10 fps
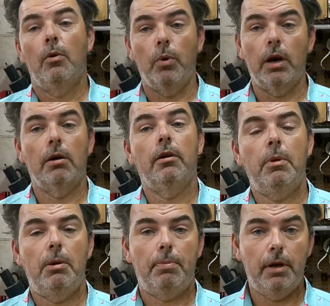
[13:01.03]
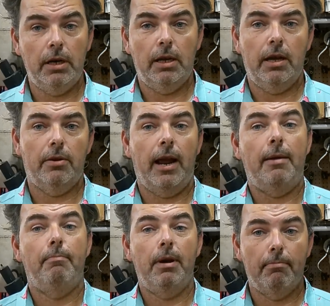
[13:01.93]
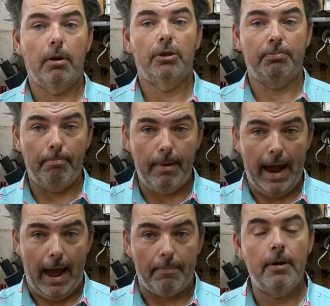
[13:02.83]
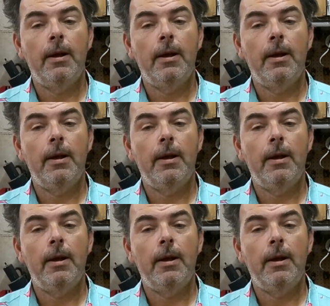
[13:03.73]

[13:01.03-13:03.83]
we are be putting together a members map.